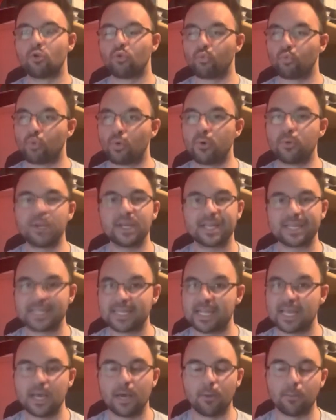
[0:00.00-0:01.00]
Runic
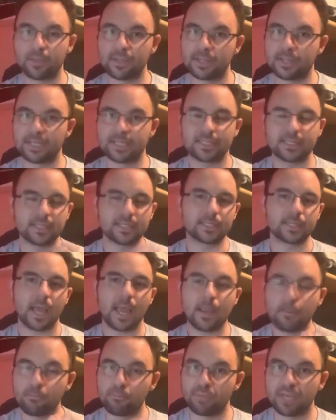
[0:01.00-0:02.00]
Tip. This is
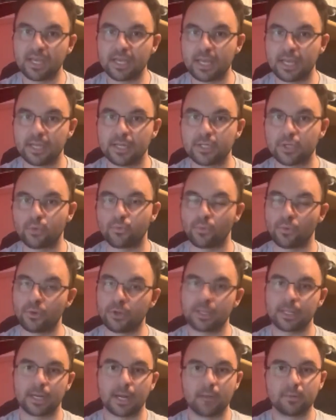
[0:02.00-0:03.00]
a big hit to
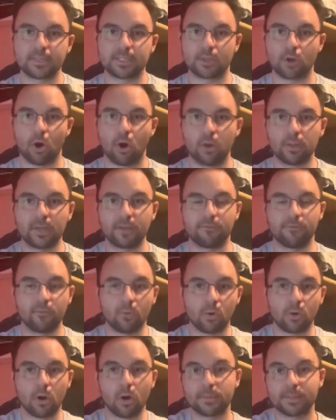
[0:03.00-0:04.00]
Runic that I was calling
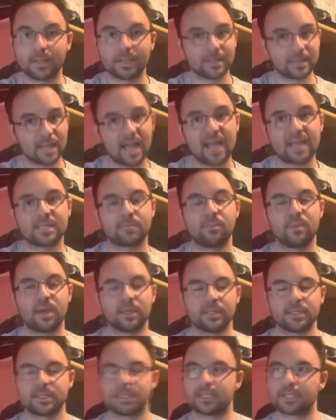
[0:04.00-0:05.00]
for on the last
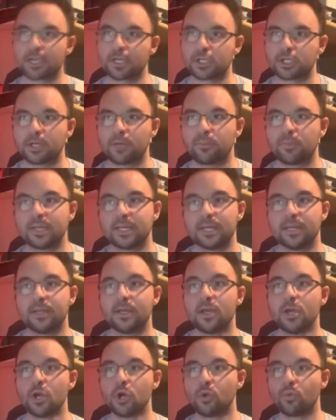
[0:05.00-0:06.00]
ban list discussion that we
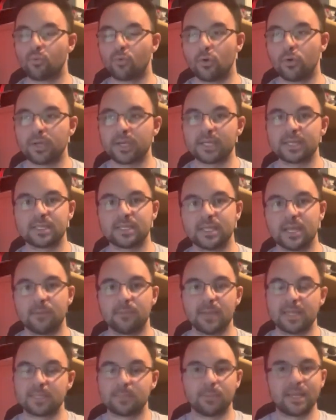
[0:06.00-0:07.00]
did. Runic
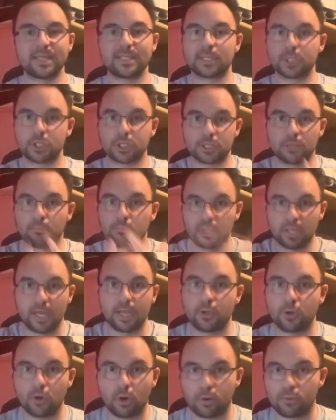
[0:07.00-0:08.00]
Tip is basically just a
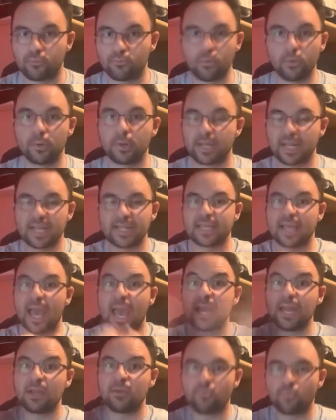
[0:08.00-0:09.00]
blank card in Runic. It's
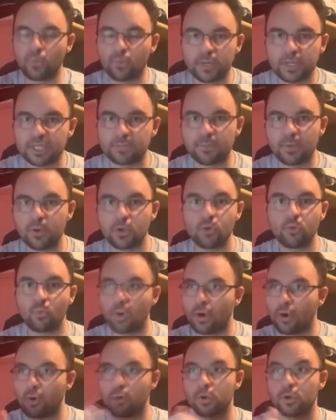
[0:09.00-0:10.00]
any Runic spell you
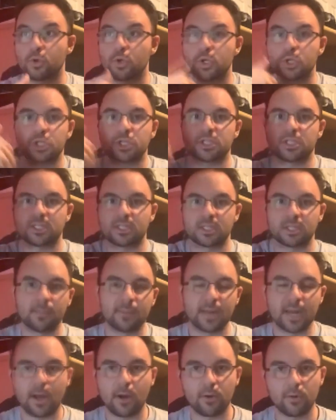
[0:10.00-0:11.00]
want, or you can just
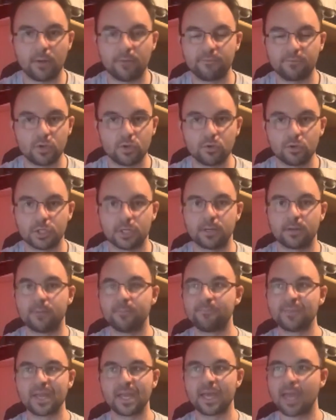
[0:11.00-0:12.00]
summon out a
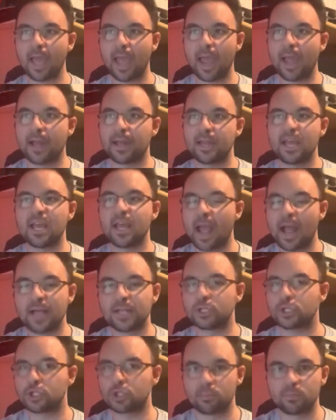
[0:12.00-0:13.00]
fusion. And it
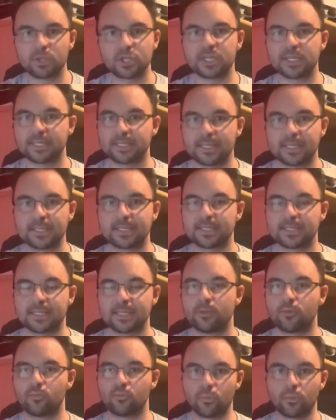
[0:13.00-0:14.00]
adds so much
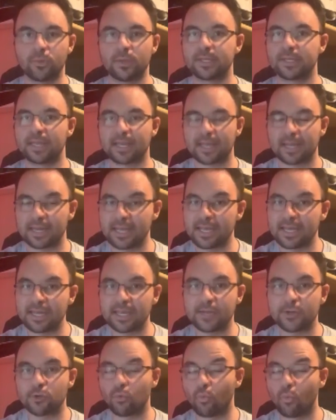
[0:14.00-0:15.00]
consistency to the Runic deck, and
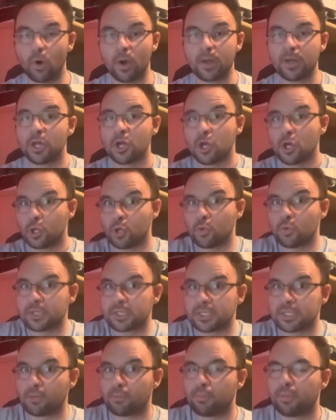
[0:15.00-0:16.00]
hitting it to 1, you
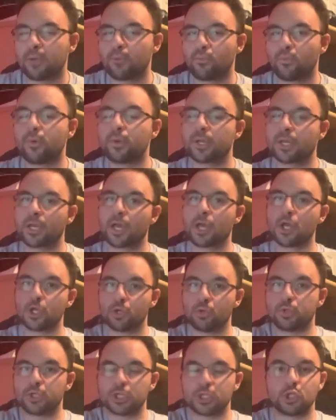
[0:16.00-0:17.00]
can still play Runic.
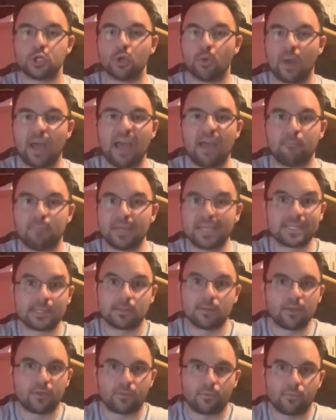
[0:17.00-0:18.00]
You just don't have
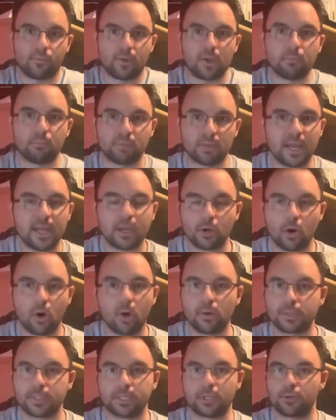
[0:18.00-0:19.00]
basically 3 blank
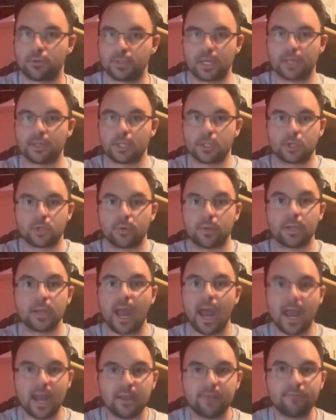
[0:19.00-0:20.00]
cards in your deck that turn
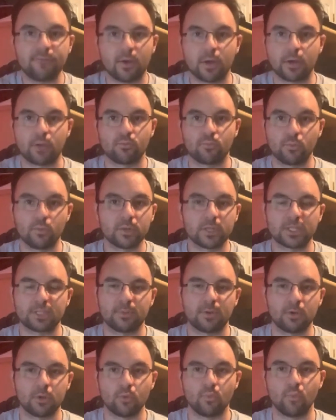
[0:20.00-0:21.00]
into any fucking Runic
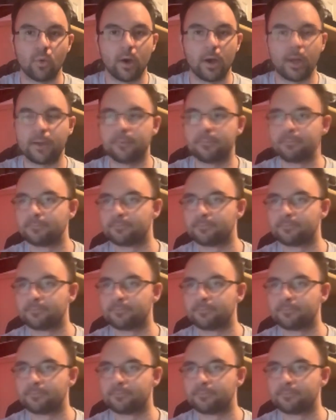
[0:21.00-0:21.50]
spell you want.